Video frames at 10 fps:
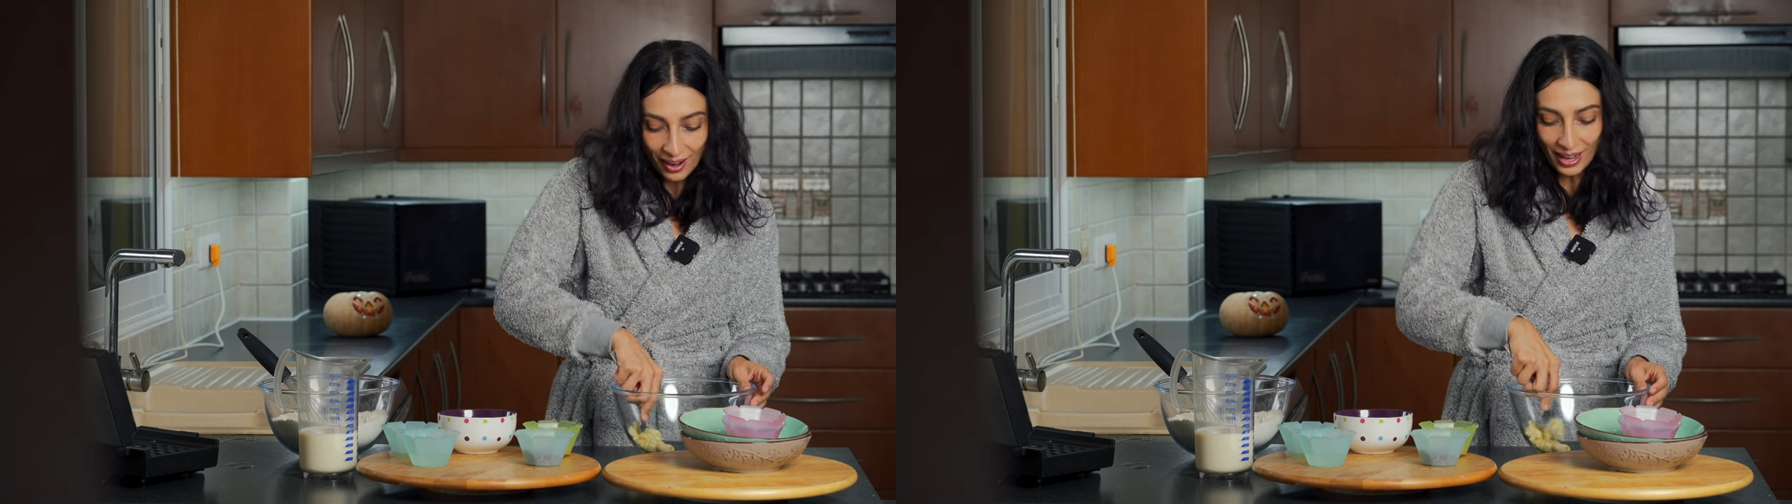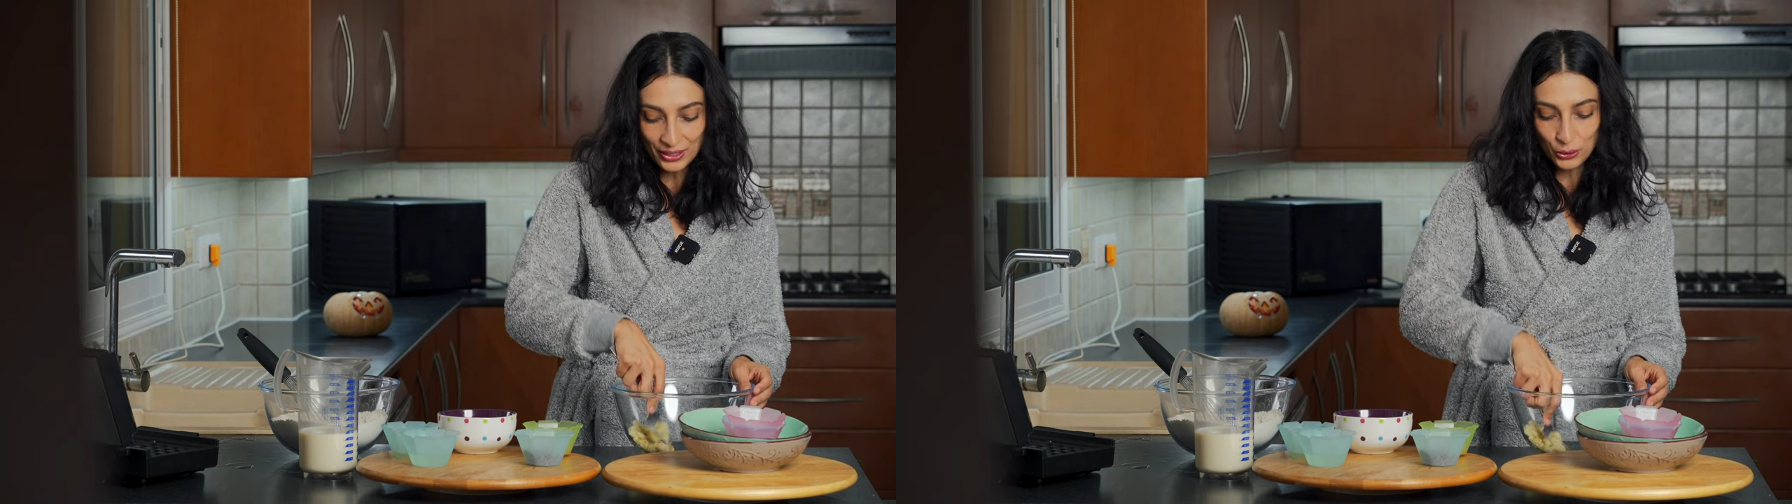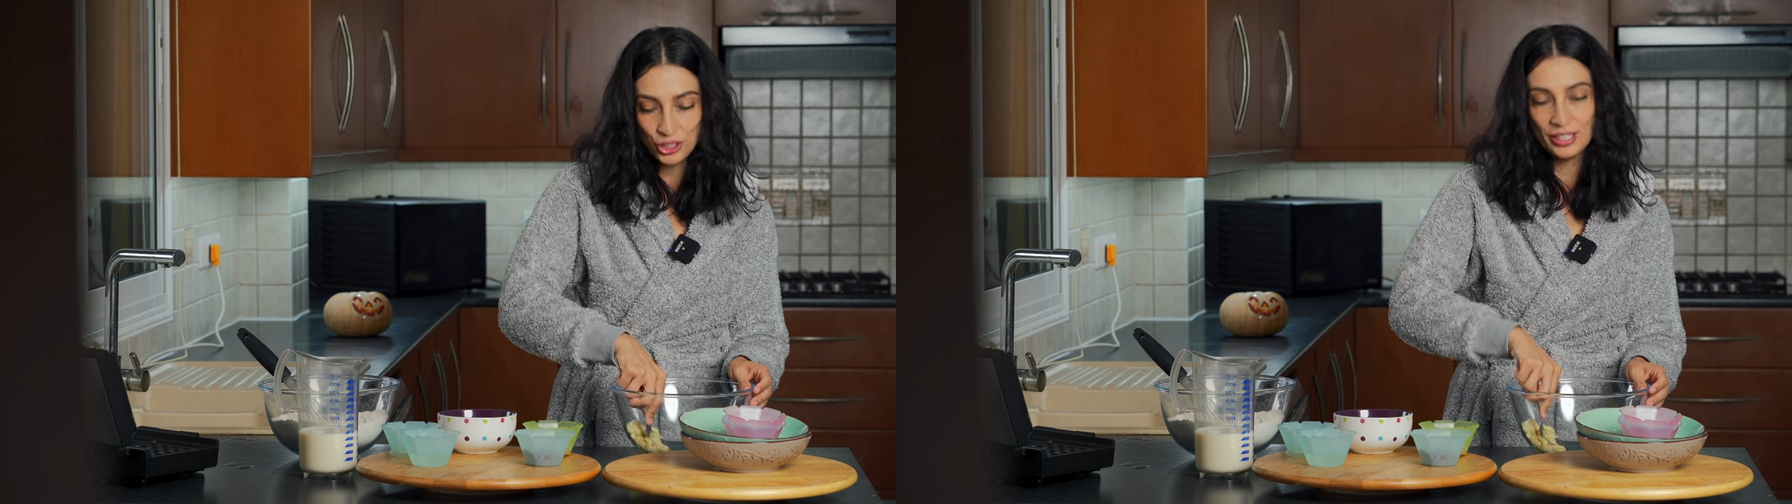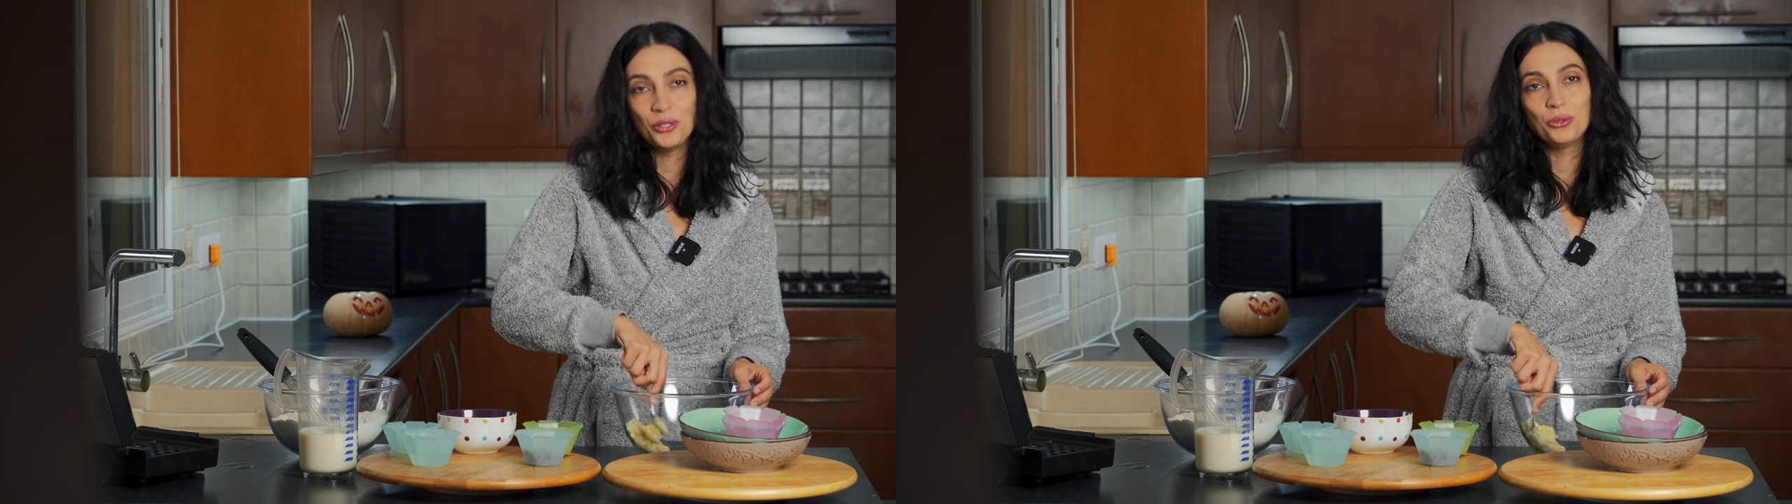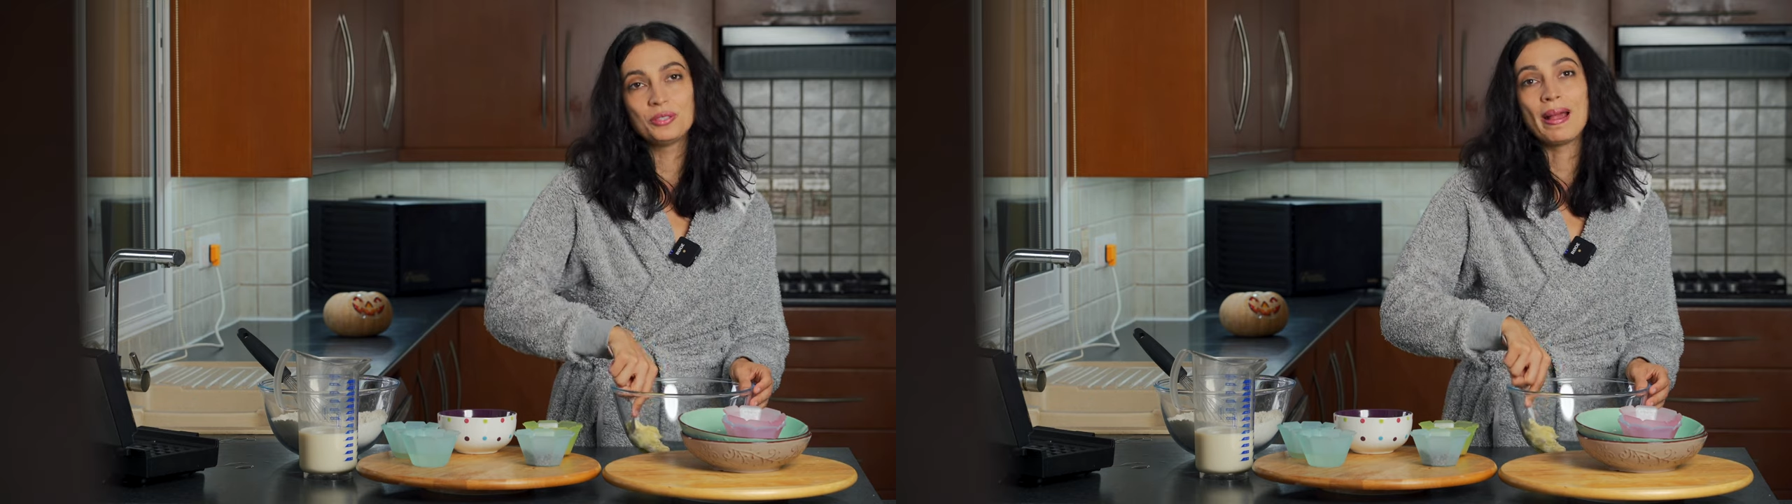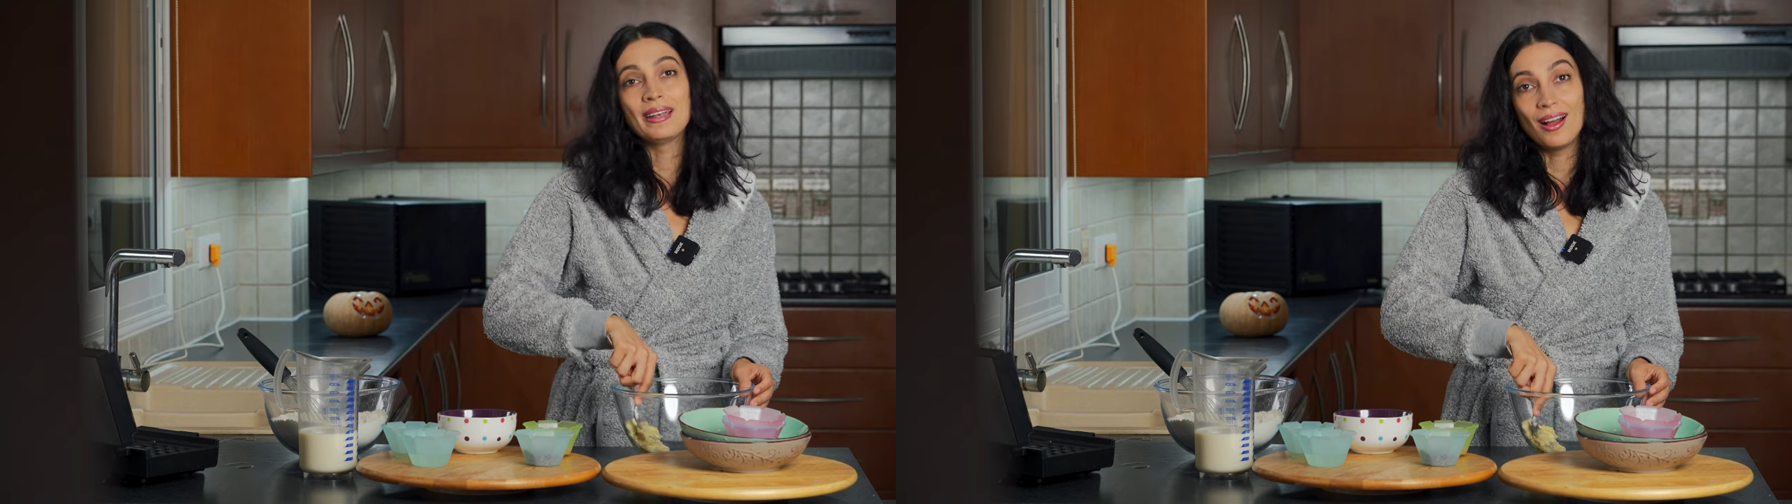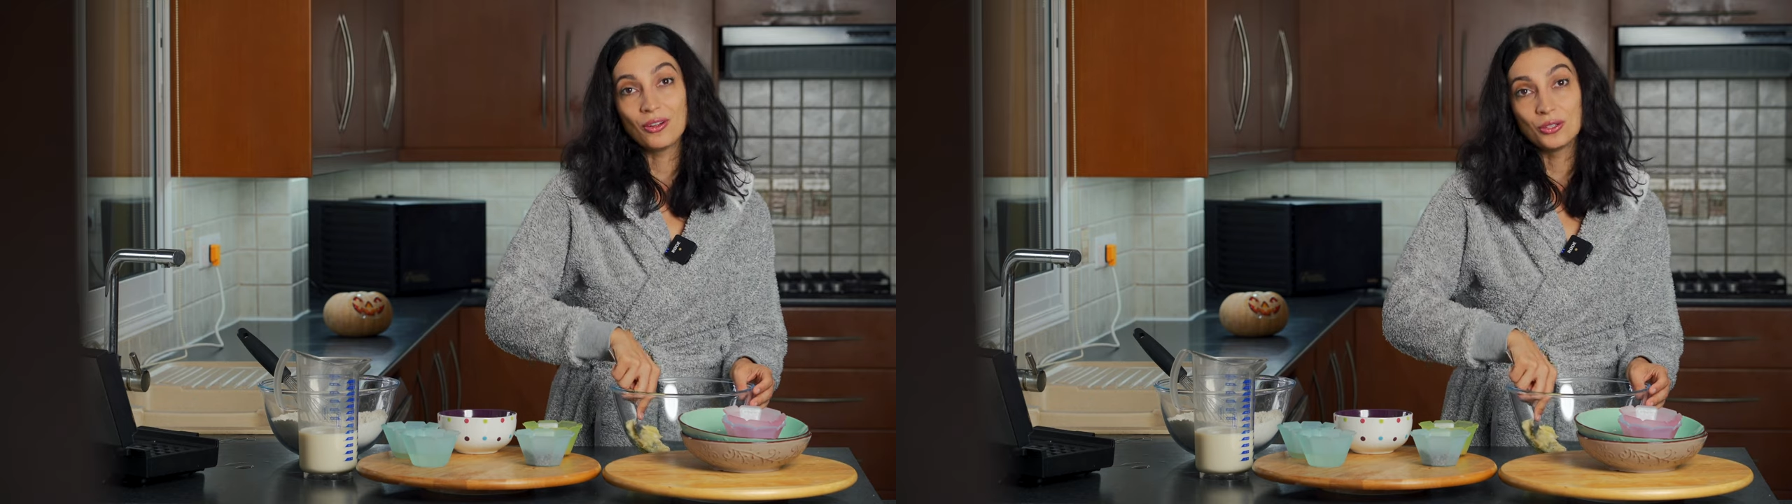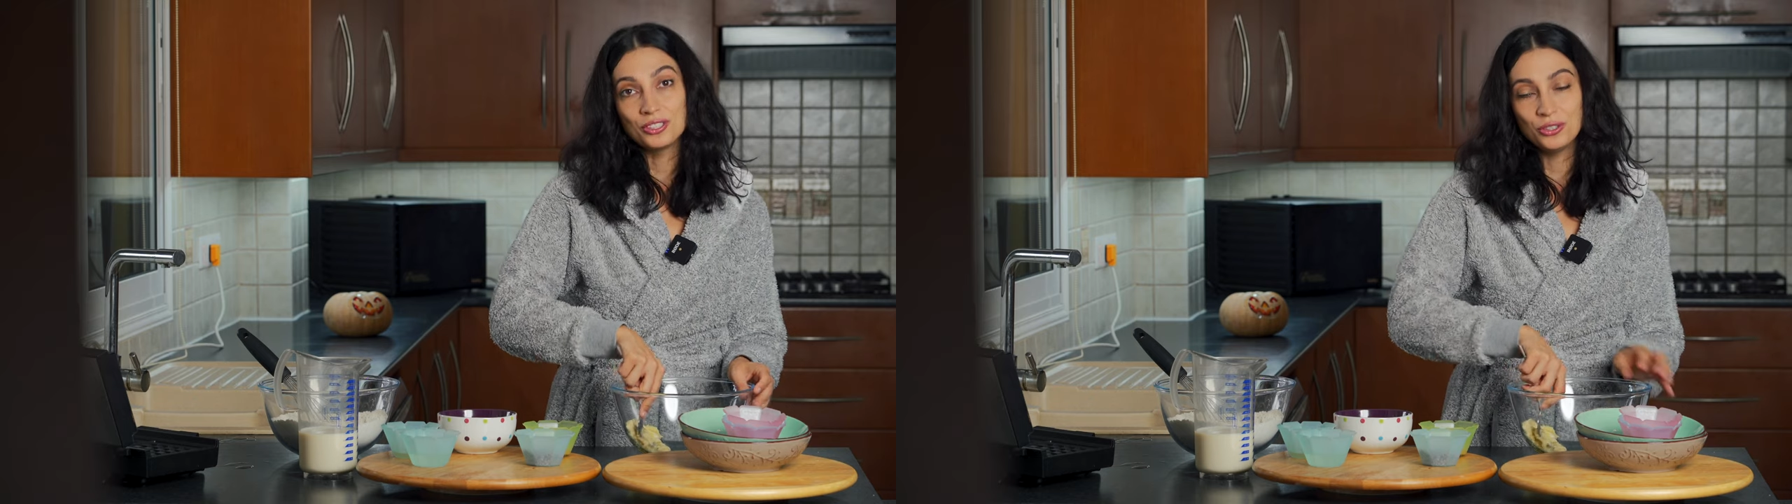I usually use my
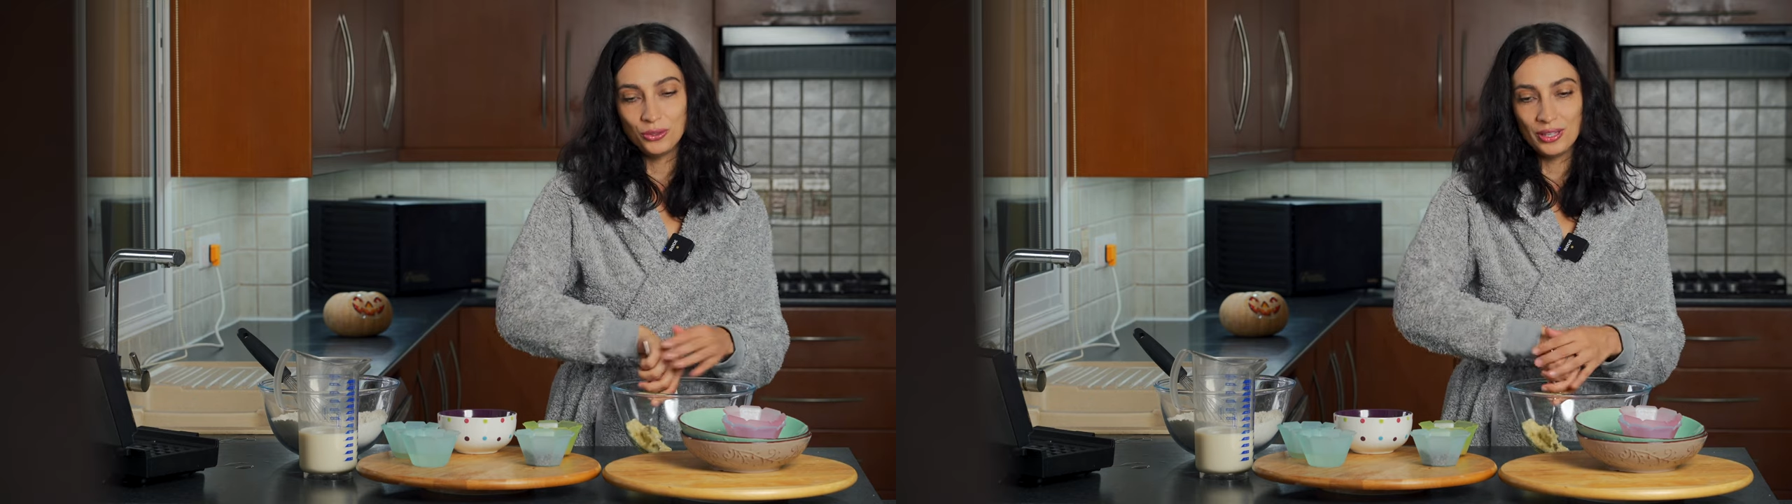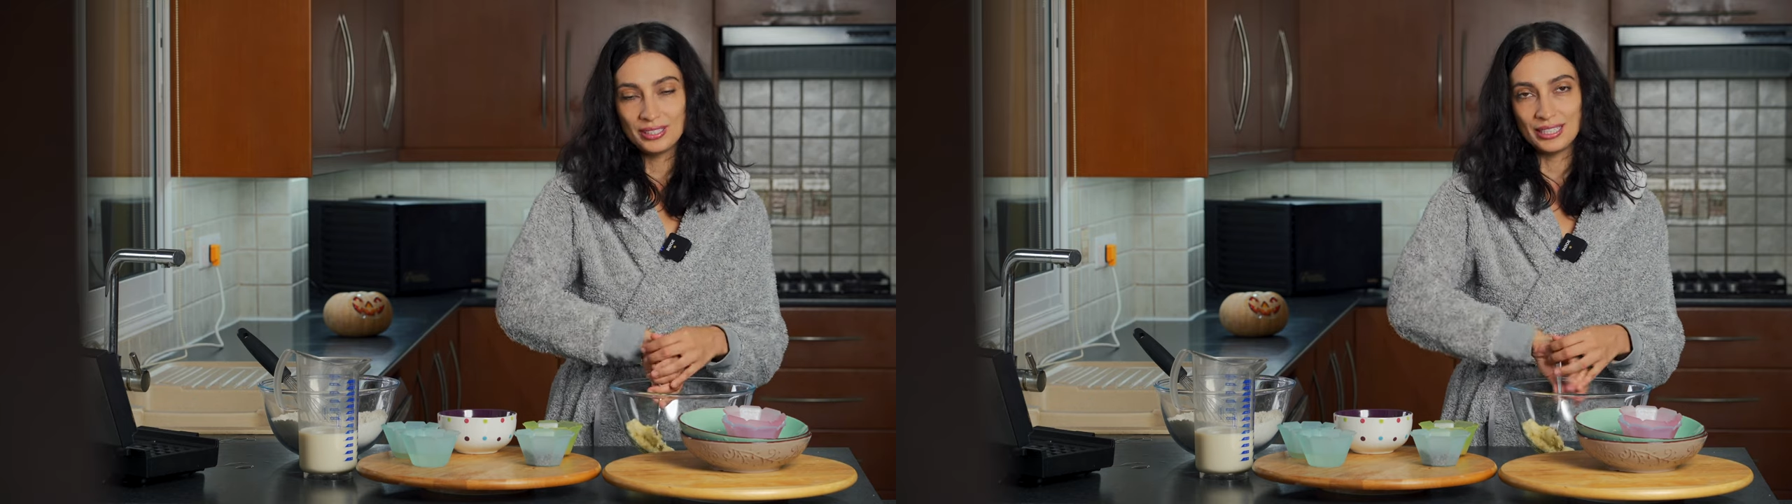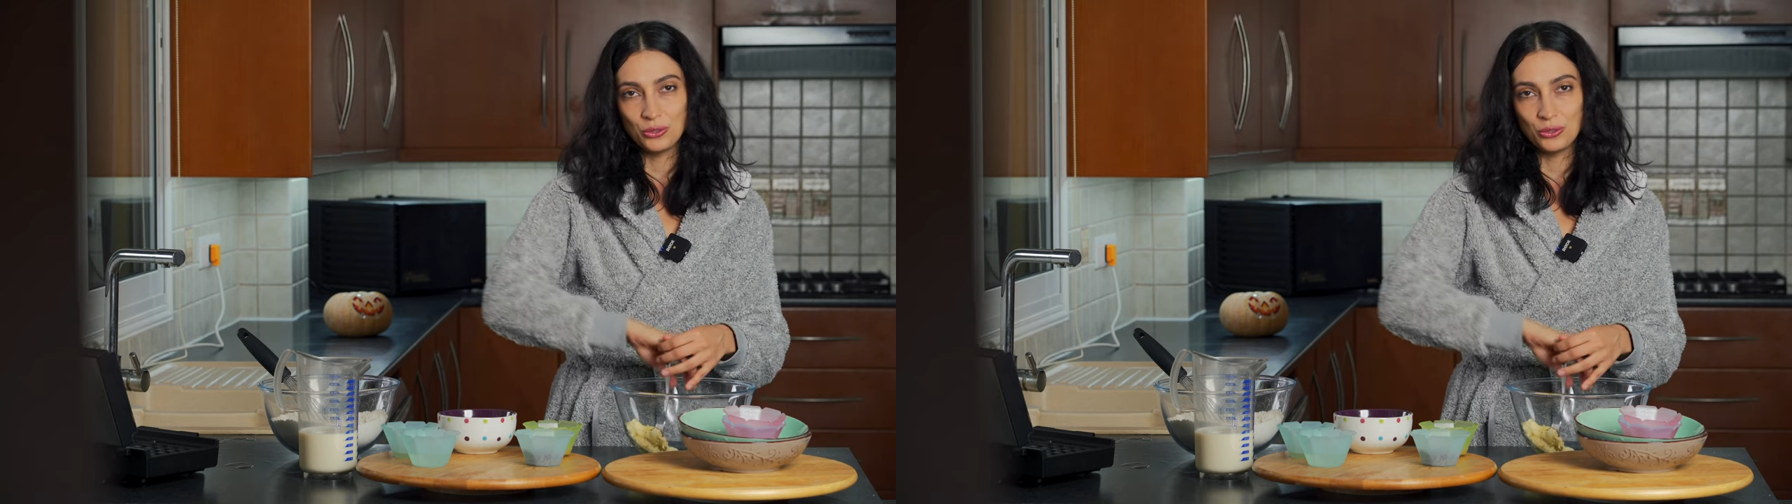knuckles to do this.